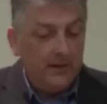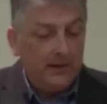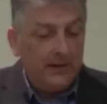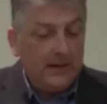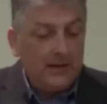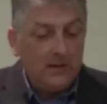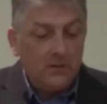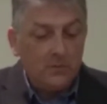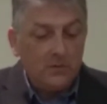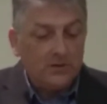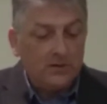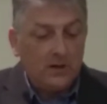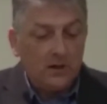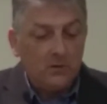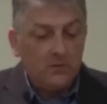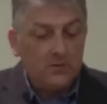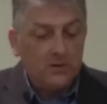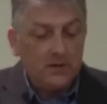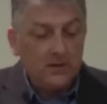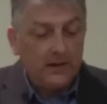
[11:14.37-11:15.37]
hid
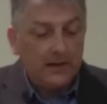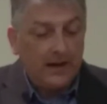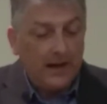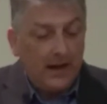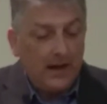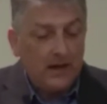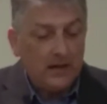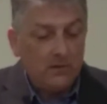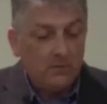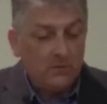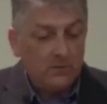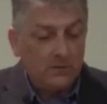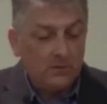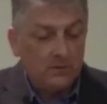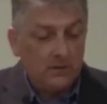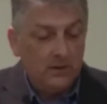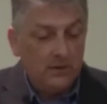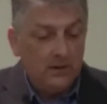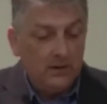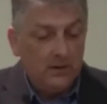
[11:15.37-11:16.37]
themselves in the
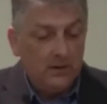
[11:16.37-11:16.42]
caves